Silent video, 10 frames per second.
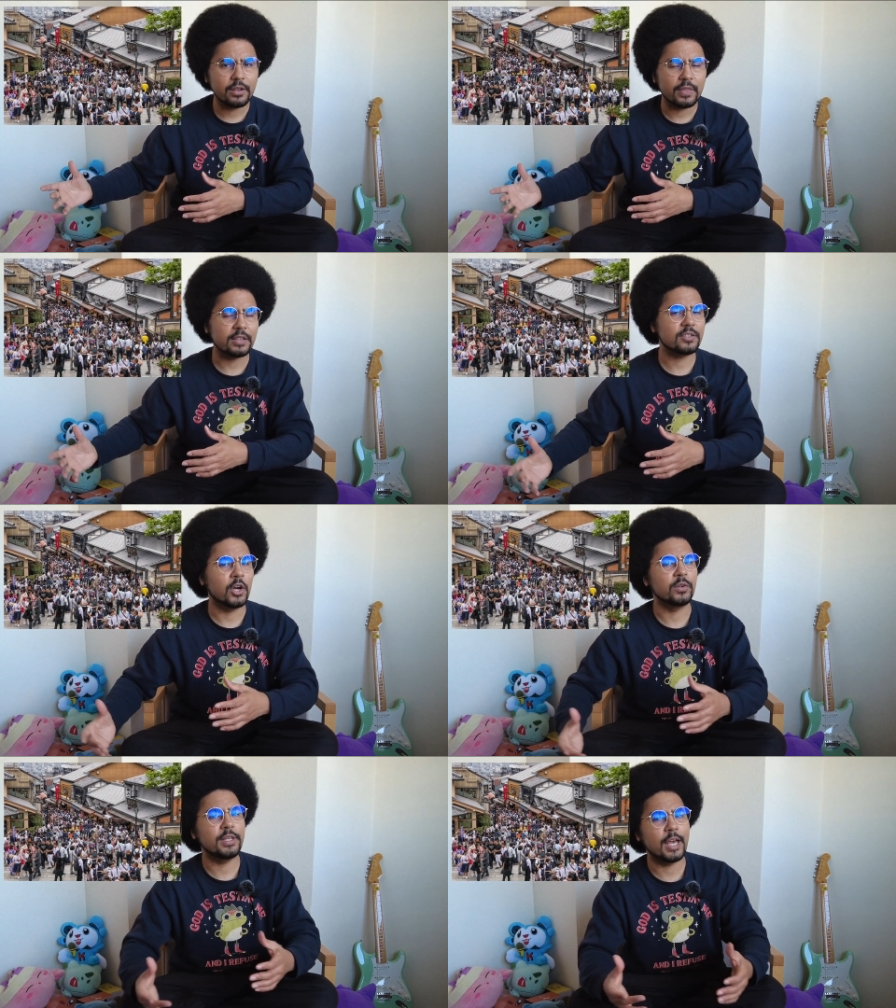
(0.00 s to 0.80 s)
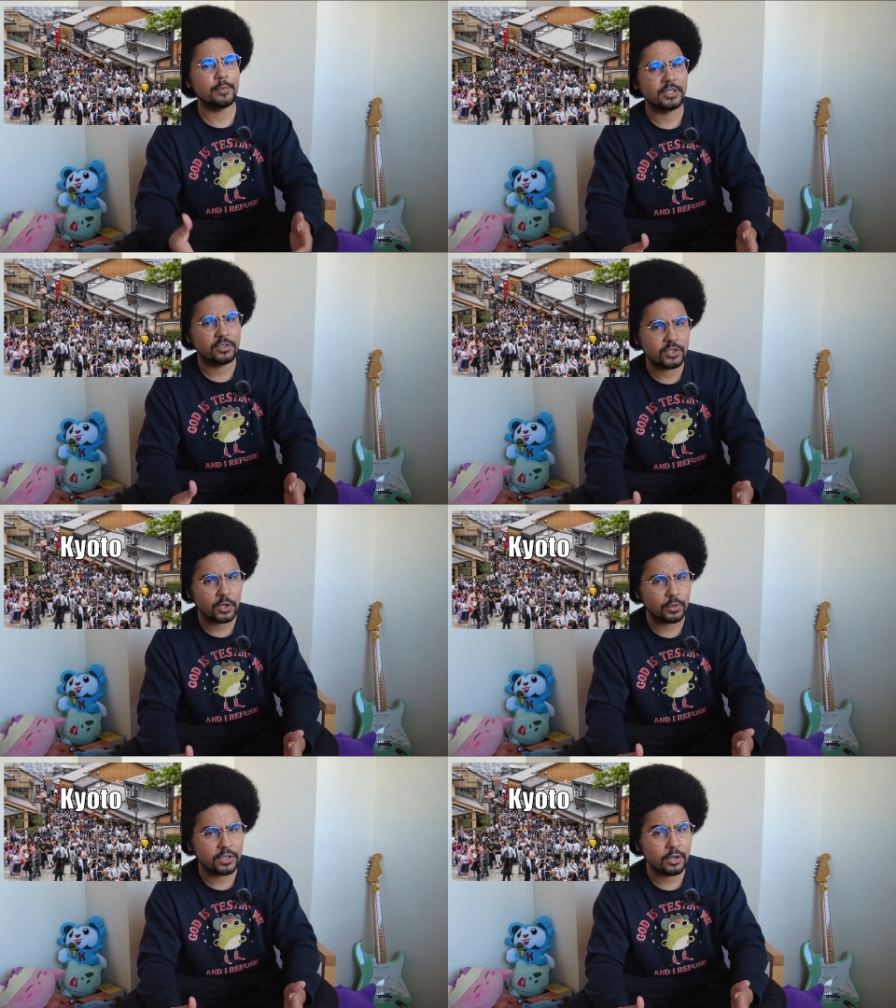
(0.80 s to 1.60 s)
that's currently happening in
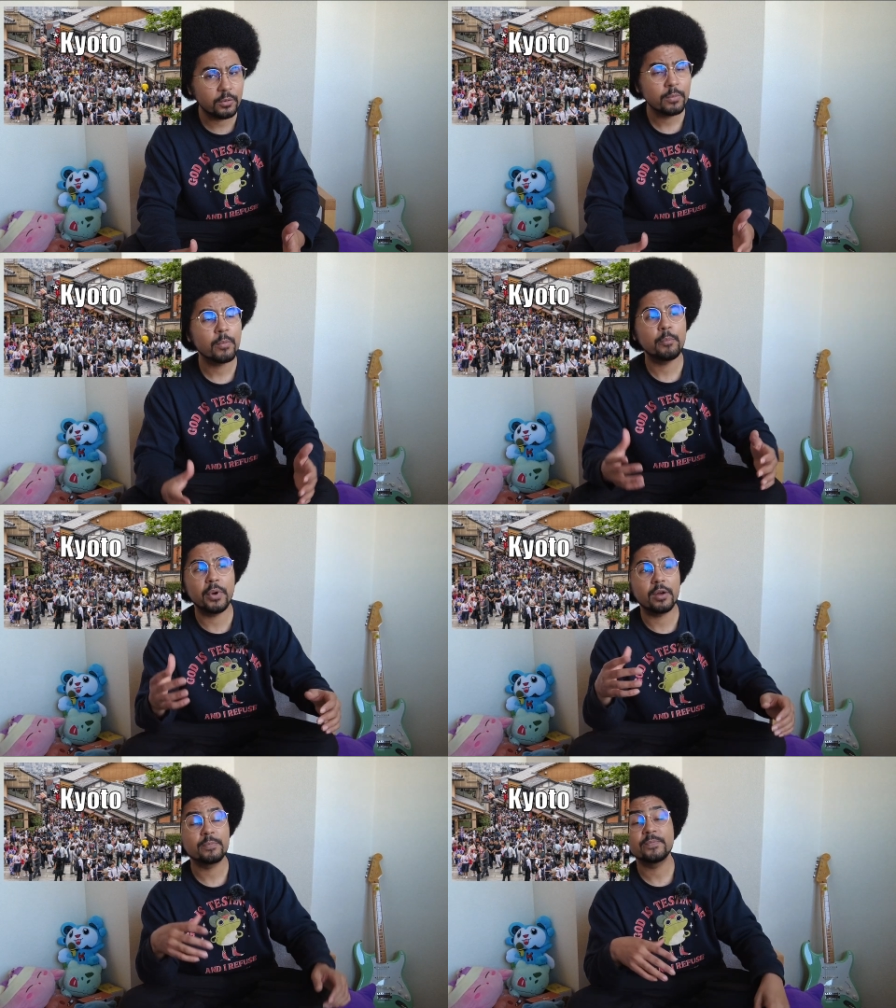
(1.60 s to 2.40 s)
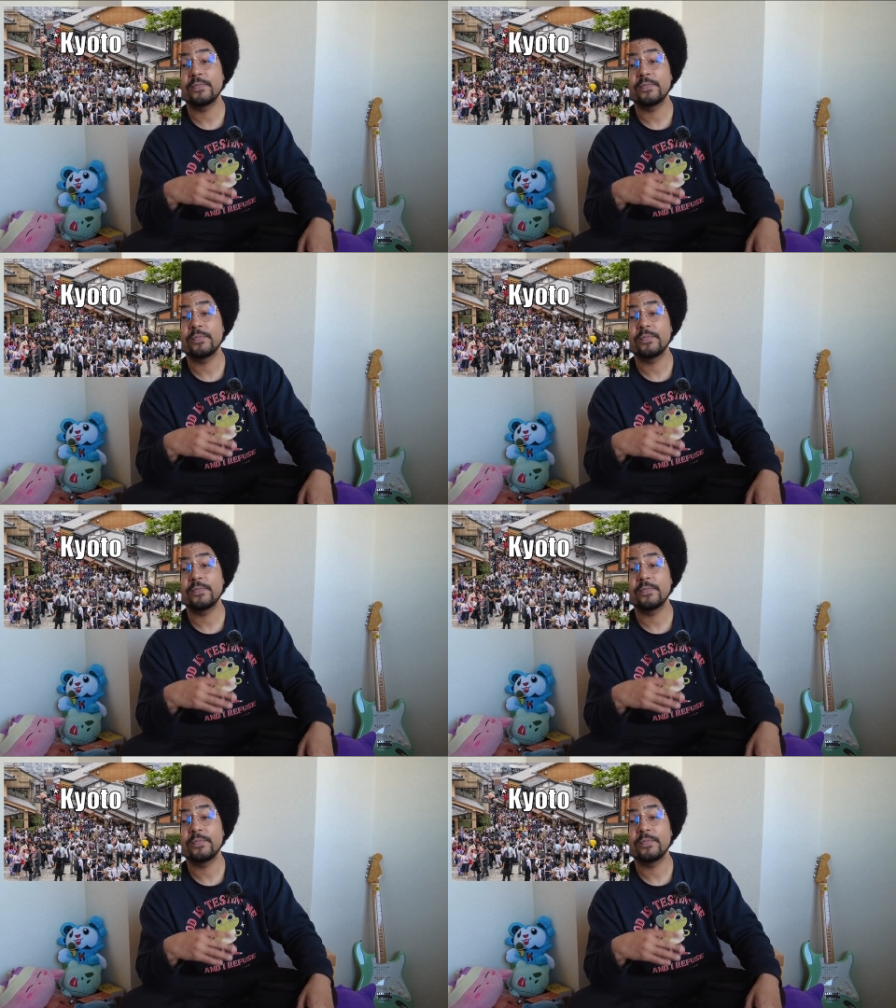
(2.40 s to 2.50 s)
Tokyo. But